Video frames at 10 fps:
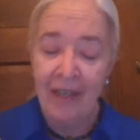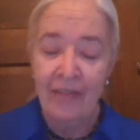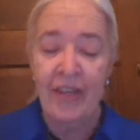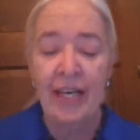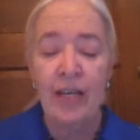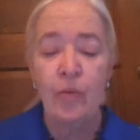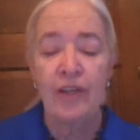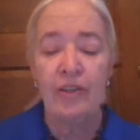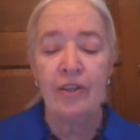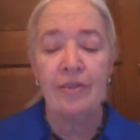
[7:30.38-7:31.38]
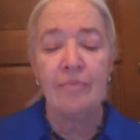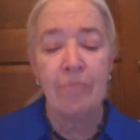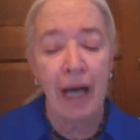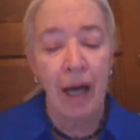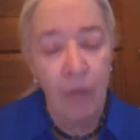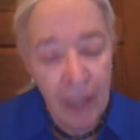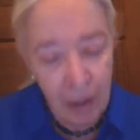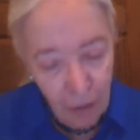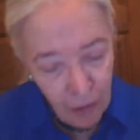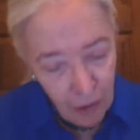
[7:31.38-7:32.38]
The head waiter, bowing
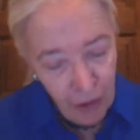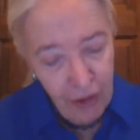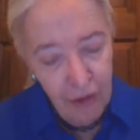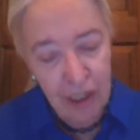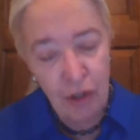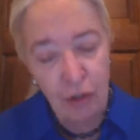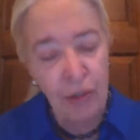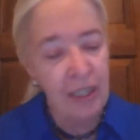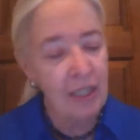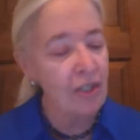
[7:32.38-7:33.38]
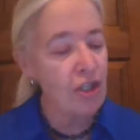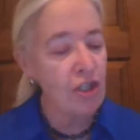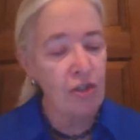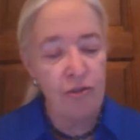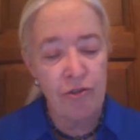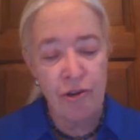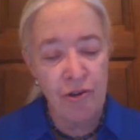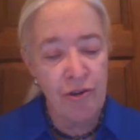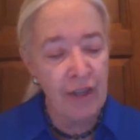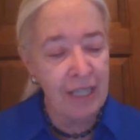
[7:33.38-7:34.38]
over her gratuity, assured
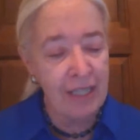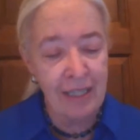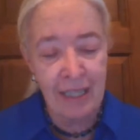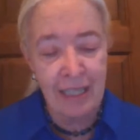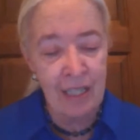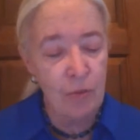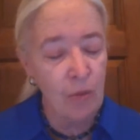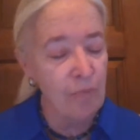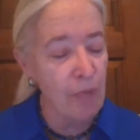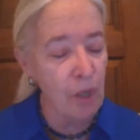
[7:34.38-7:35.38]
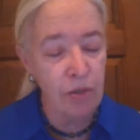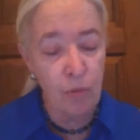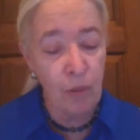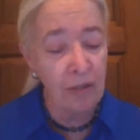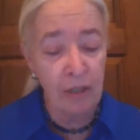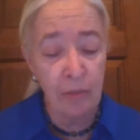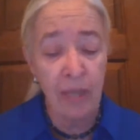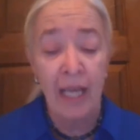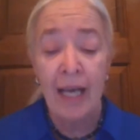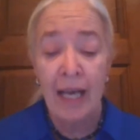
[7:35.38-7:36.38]
her that the ladies were most welcome
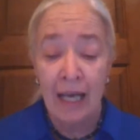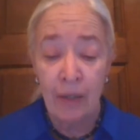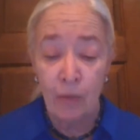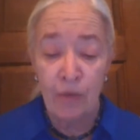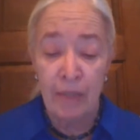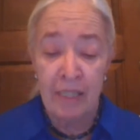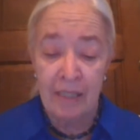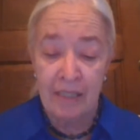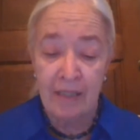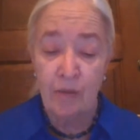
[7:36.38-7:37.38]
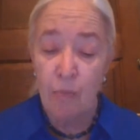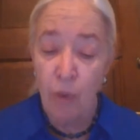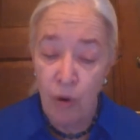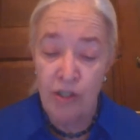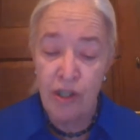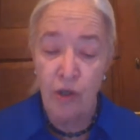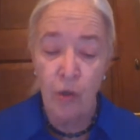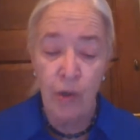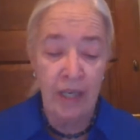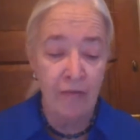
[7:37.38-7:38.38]
and would be still more
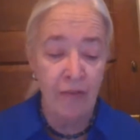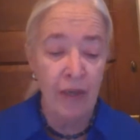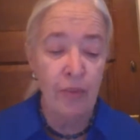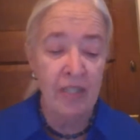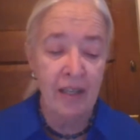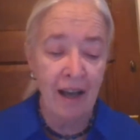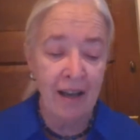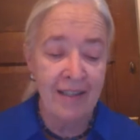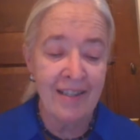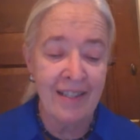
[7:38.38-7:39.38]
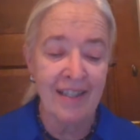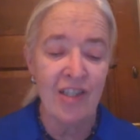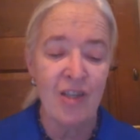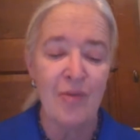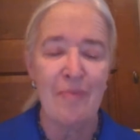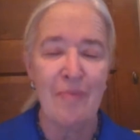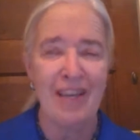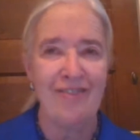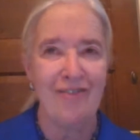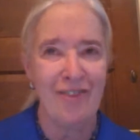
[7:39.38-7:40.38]
so if they would condescend to
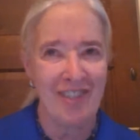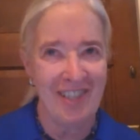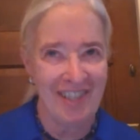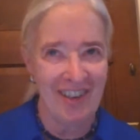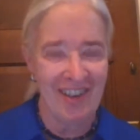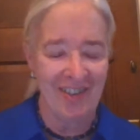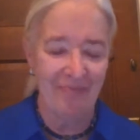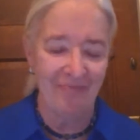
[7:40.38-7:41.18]
remain for dinner.